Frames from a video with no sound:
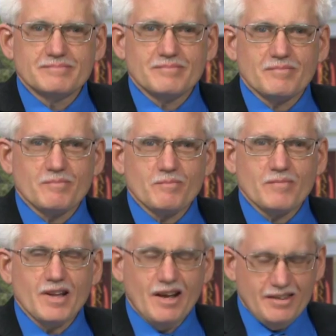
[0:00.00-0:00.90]
Welcome,
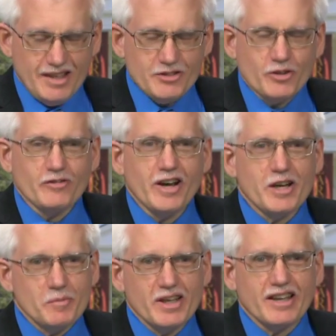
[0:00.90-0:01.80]
Bill. Hi, thanks for
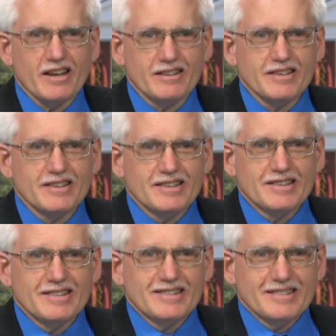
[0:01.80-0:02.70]
inviting me again. Always good to
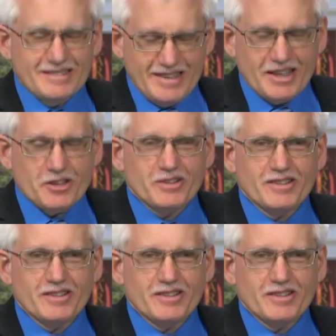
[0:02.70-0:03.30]
see you. Thank you.